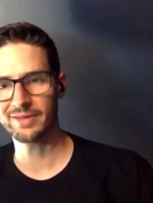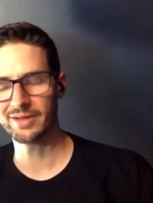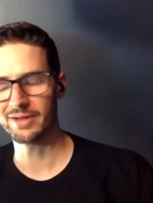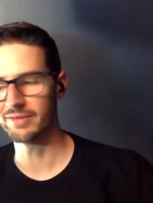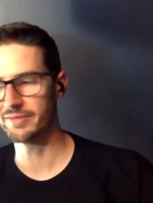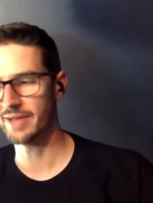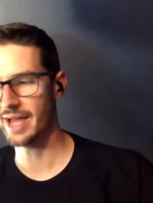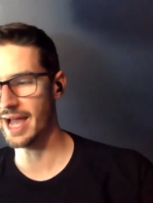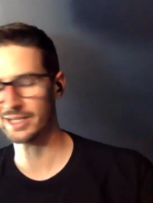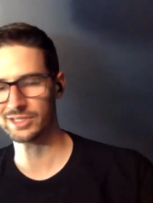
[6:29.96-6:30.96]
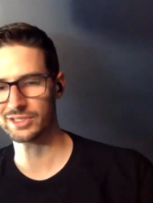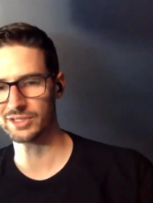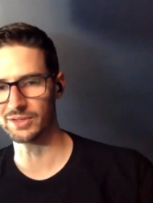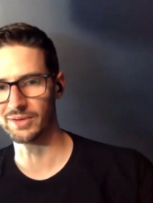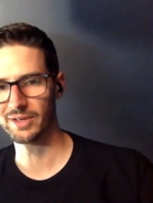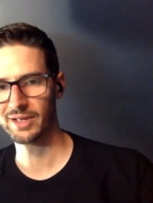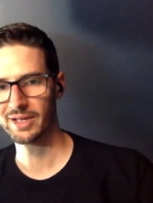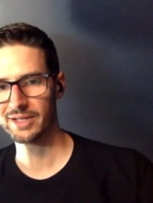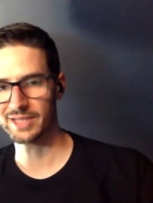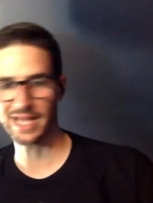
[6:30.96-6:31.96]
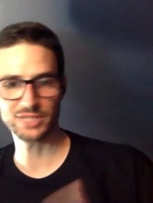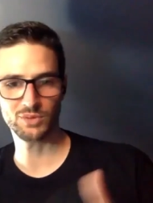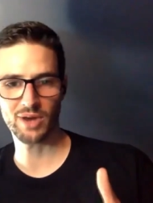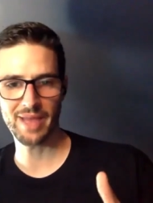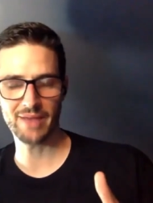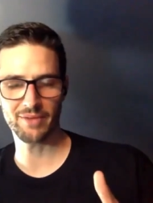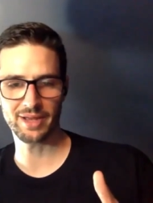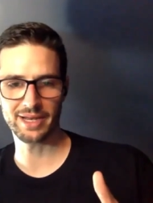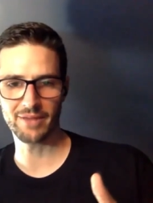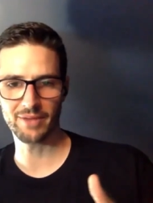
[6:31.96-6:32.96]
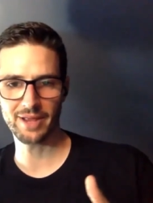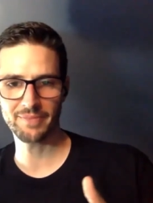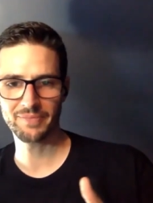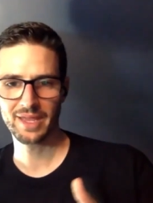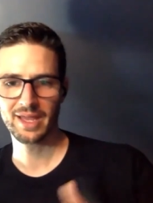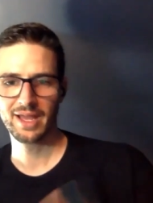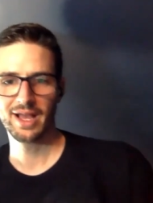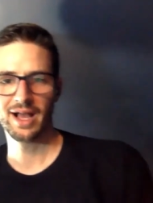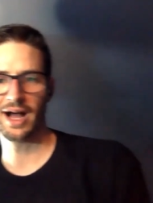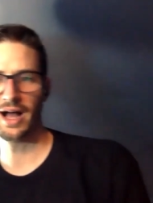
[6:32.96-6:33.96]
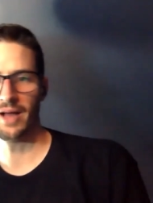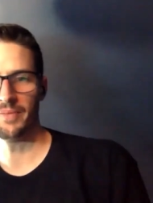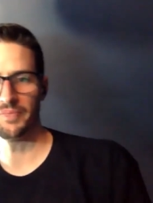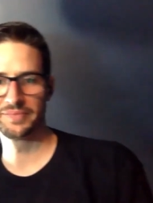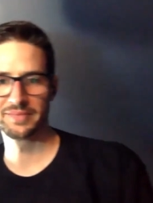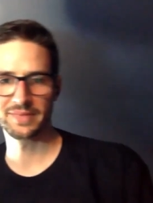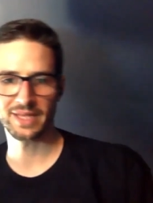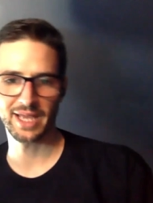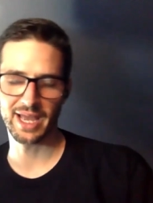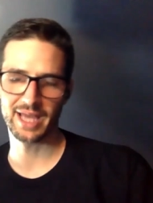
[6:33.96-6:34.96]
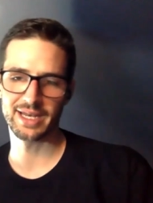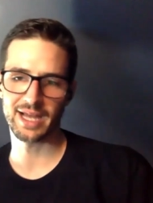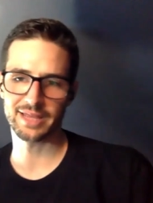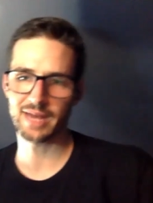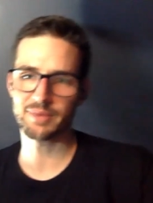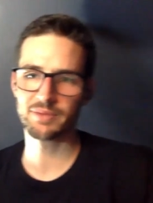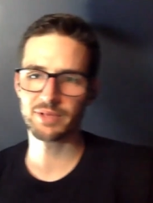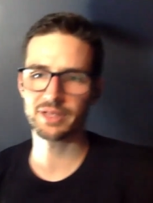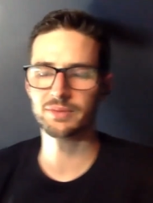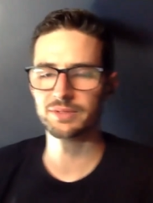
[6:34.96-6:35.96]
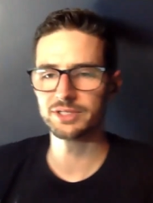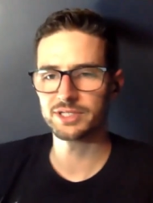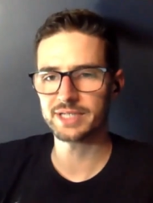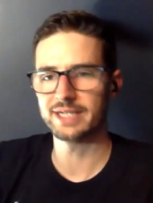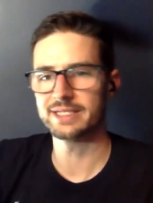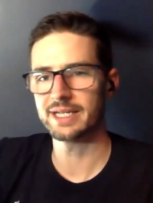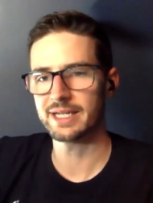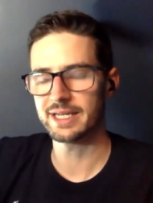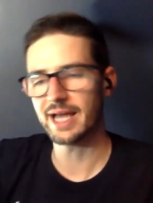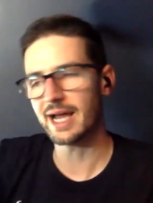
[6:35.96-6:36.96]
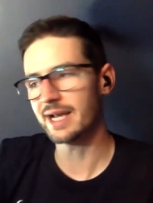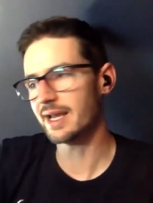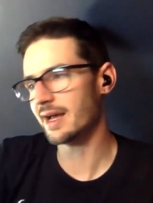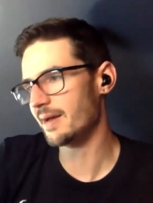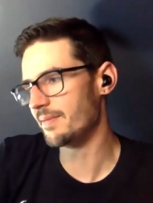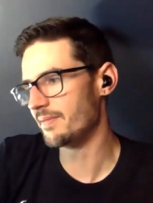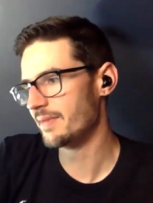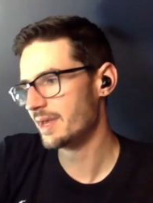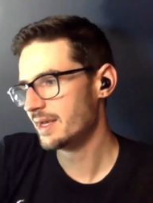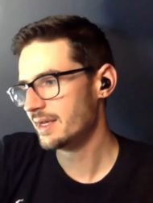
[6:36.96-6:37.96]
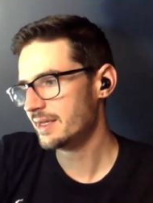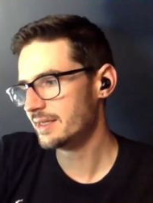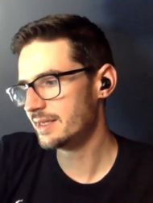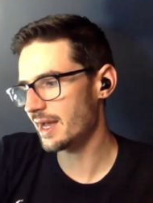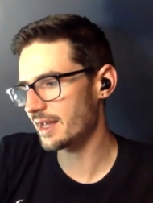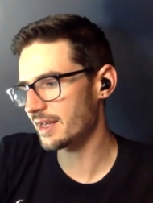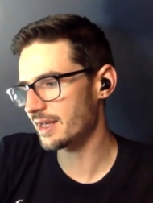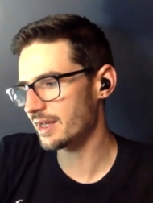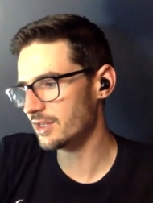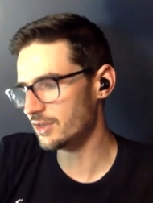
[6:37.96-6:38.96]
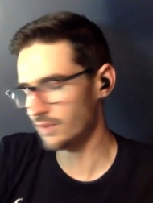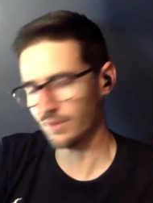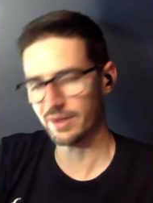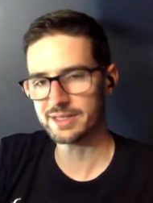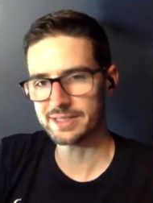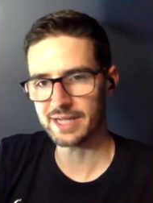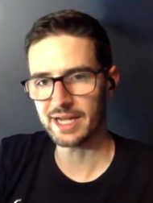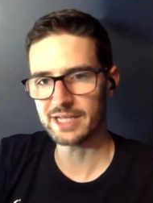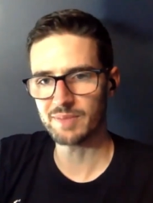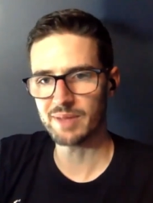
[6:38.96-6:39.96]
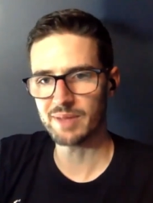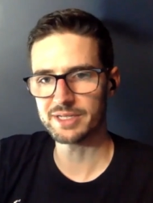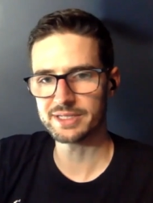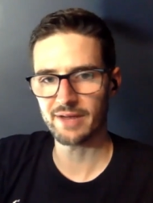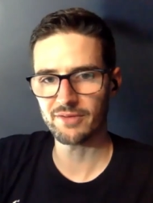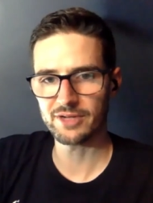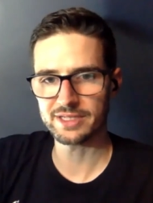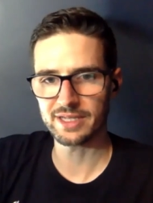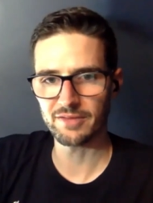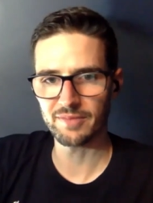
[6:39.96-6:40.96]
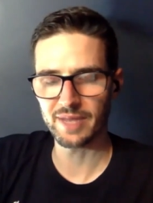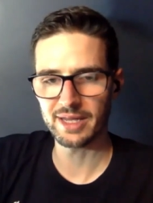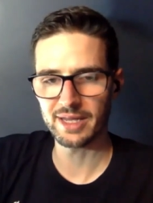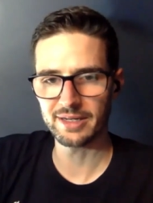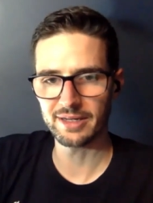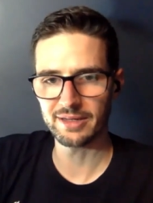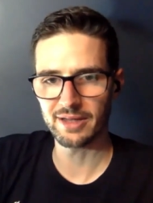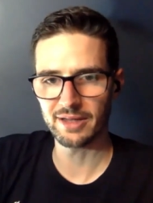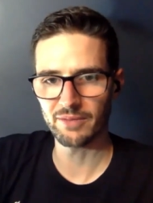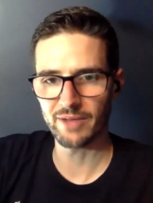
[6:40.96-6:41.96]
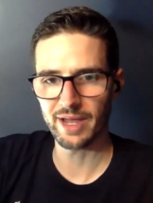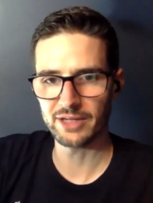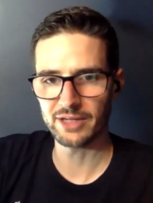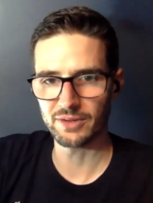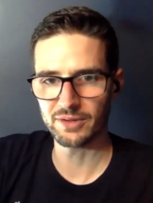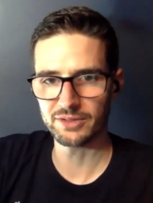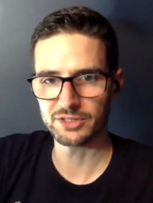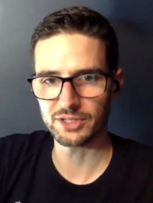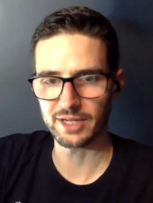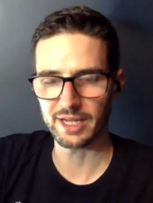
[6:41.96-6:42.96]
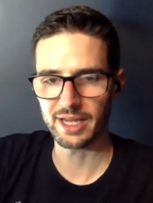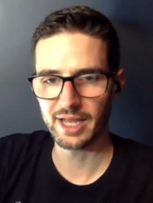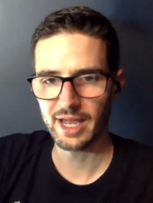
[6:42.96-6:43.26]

of Act Two. So that's where I'm at right now, right? And I thought it'd be really cool to just kind of dig into that, get your insights, maybe discoveries that you've made along the way in your own journey.